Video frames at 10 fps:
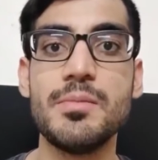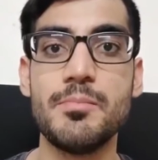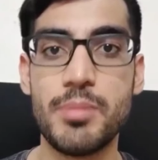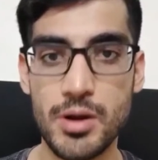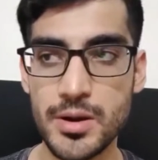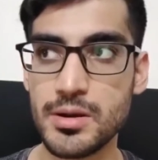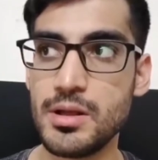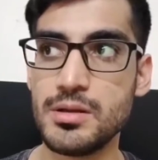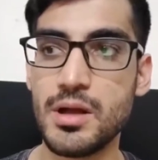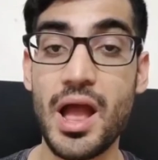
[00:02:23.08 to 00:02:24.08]

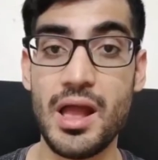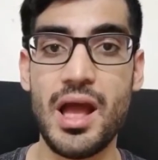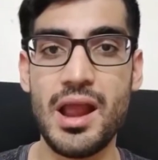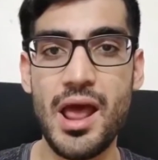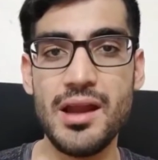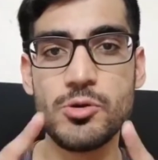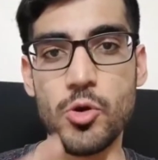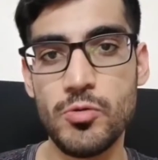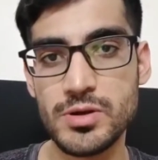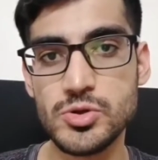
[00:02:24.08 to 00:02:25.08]
but I'll
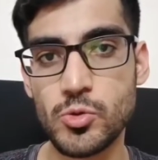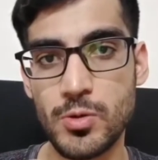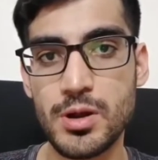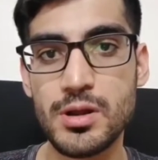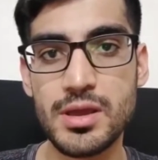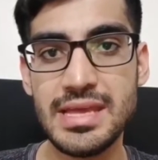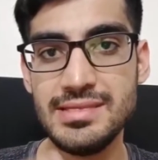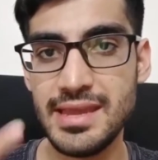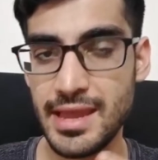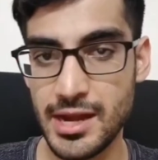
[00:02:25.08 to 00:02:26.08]
go over Uworld in
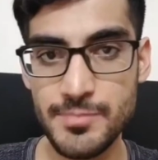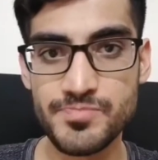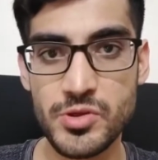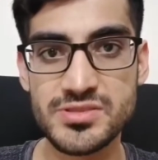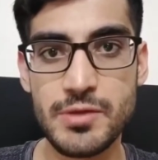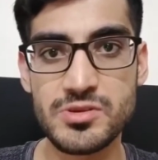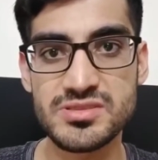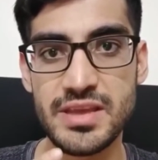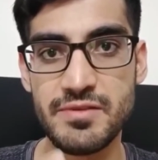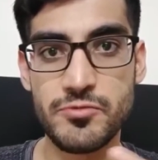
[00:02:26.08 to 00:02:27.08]
the end because I want to
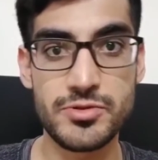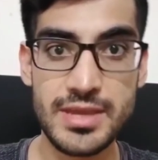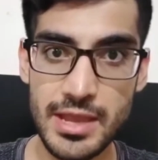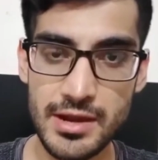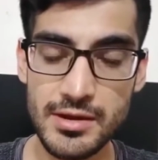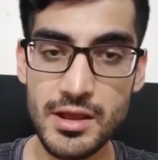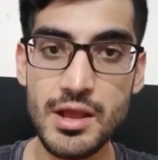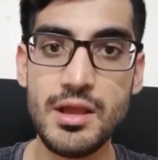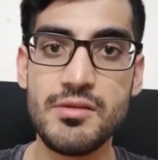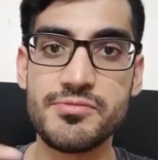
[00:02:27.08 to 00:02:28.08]
save it for the end.
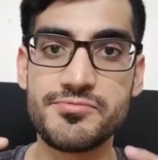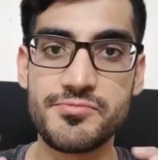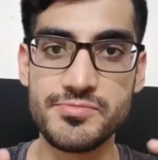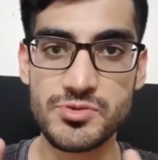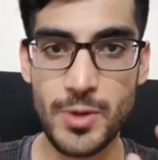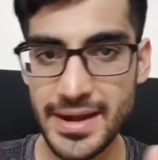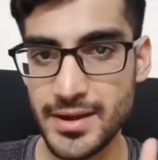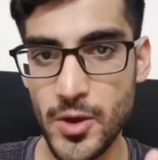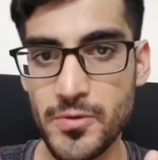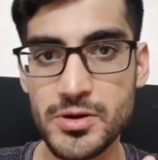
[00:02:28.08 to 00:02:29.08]
Right
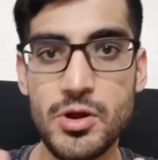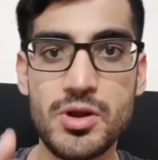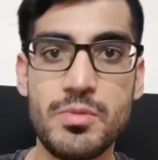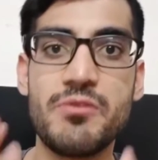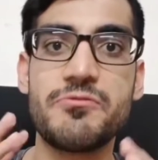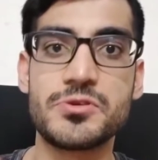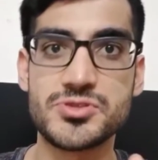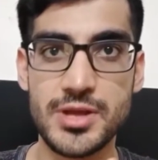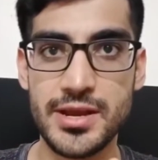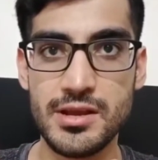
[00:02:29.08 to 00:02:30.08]
now, I want to talk about
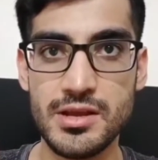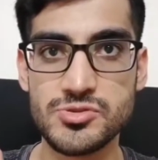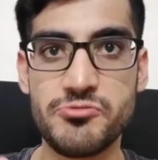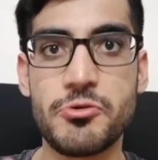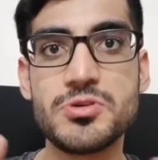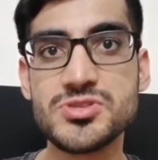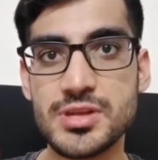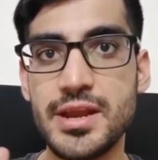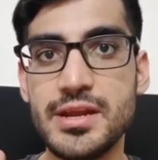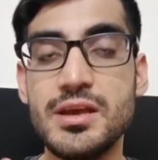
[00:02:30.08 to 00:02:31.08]
First Aid. So First
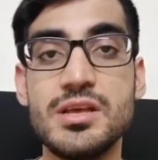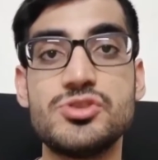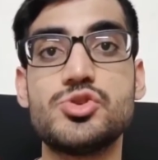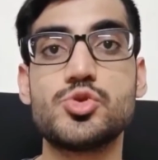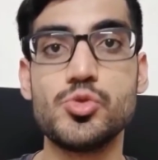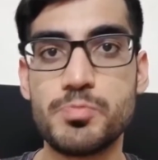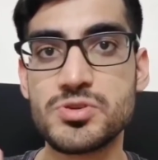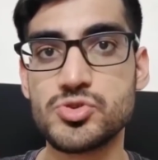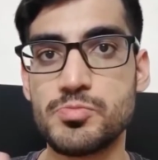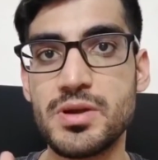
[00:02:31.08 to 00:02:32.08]
Aid is
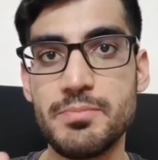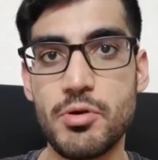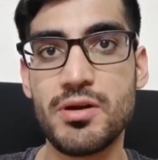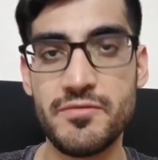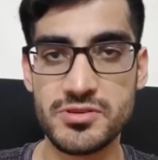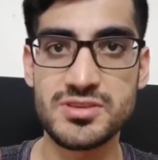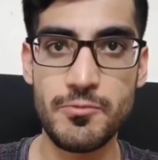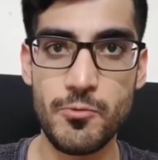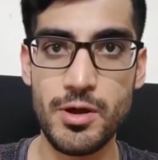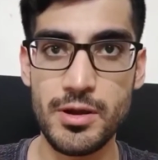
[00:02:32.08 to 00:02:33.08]
super important for
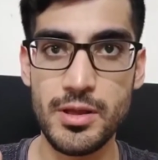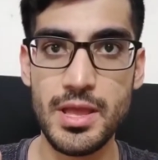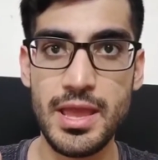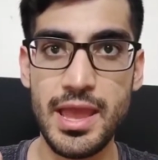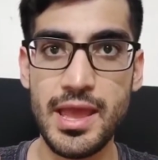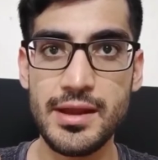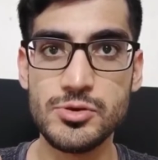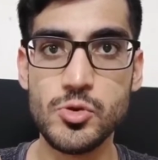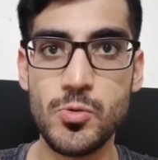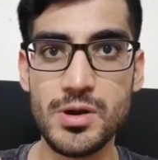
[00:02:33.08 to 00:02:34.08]
step one, and
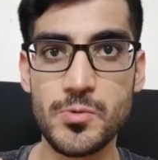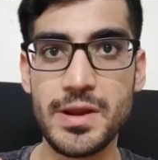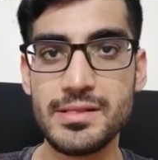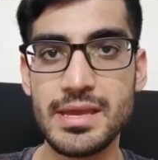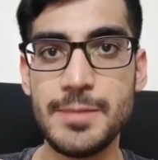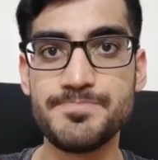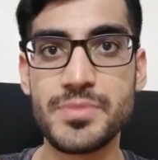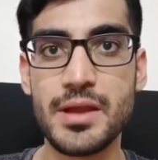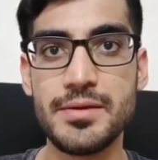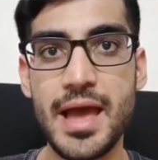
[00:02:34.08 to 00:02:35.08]
you want to
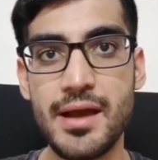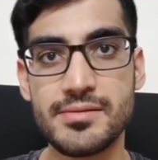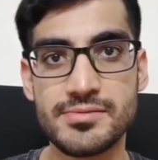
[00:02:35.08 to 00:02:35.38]
really nail